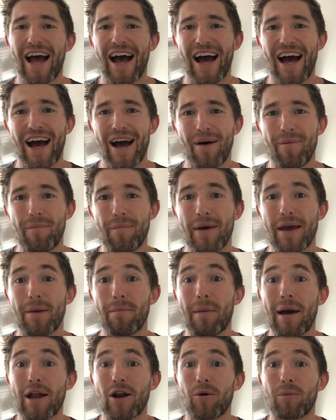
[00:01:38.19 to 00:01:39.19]

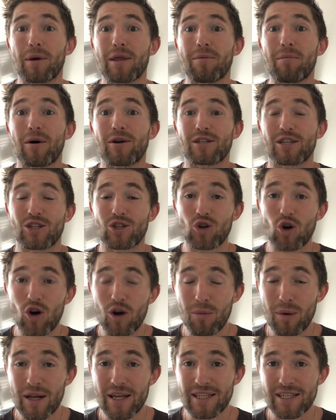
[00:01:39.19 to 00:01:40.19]
It may not be the most
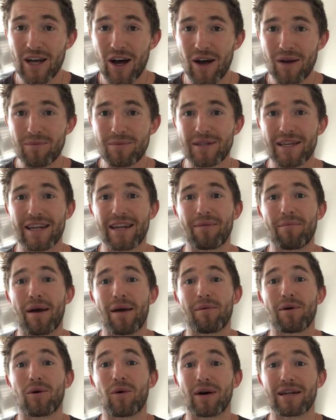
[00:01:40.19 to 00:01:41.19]
enjoyable at times, and it
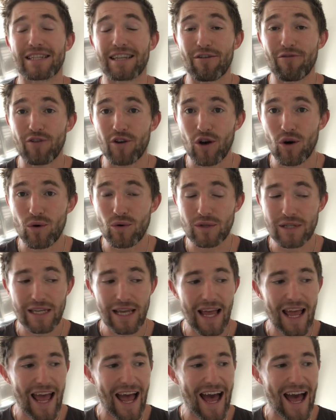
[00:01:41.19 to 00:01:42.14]
may be quite difficult,